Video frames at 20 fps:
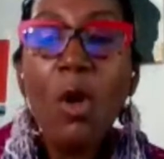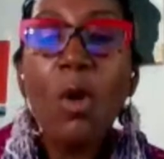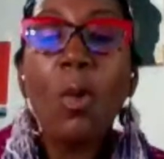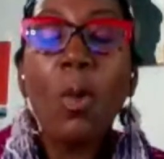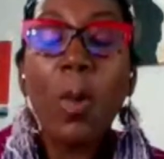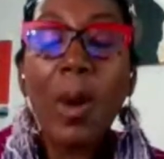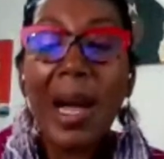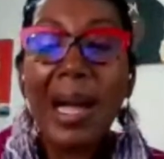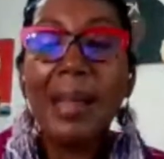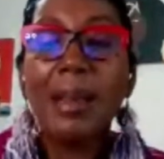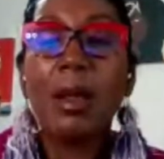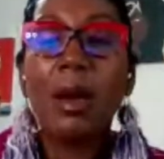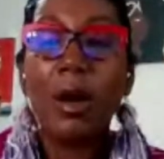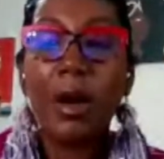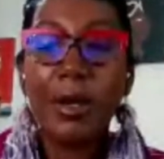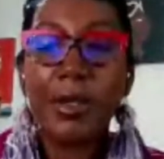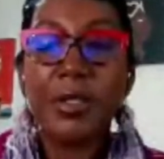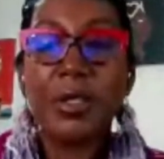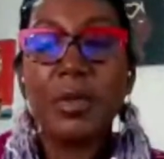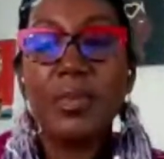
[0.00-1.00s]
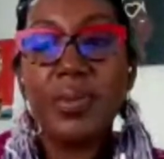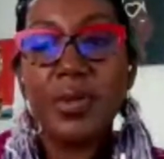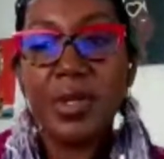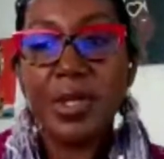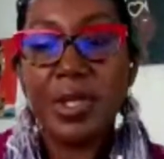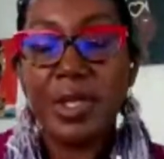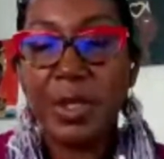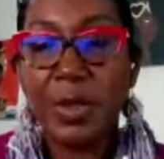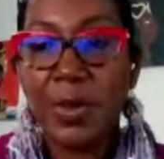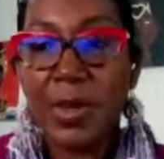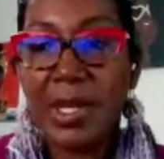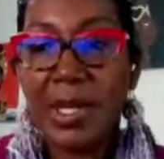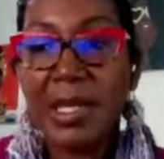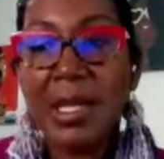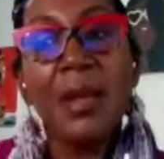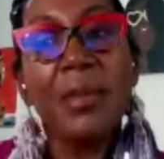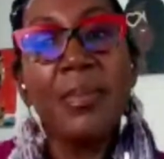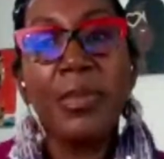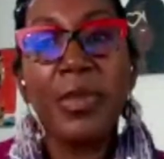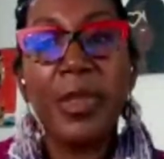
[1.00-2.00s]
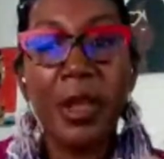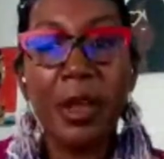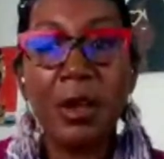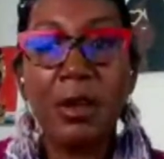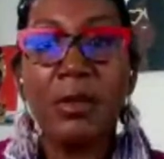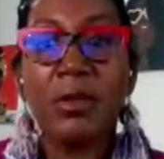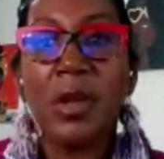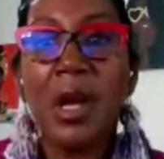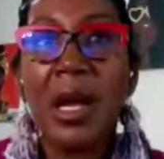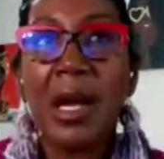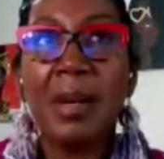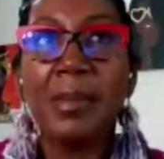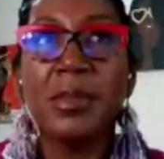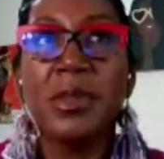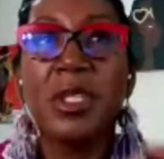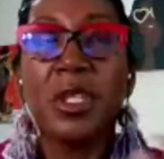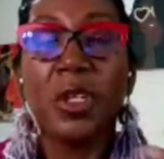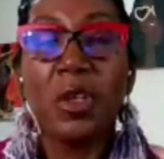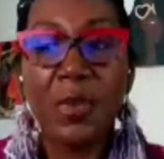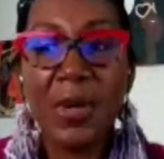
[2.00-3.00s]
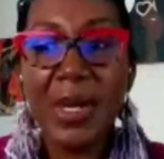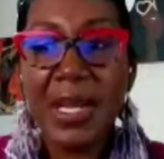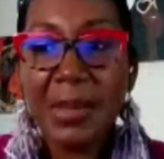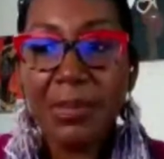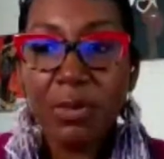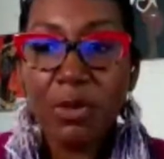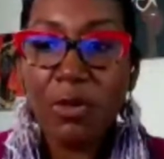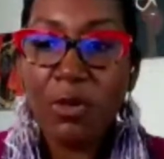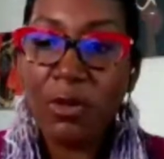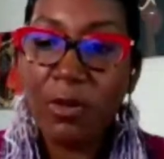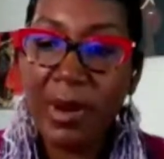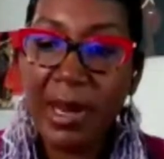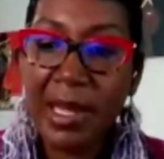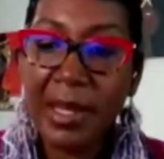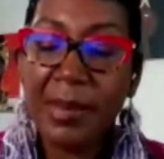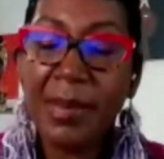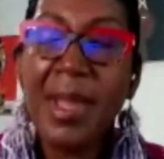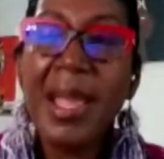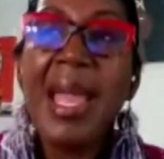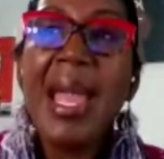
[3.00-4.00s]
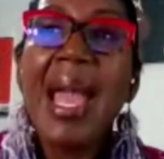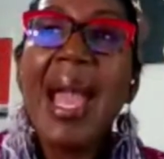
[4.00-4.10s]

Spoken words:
while also pursuing their degree program.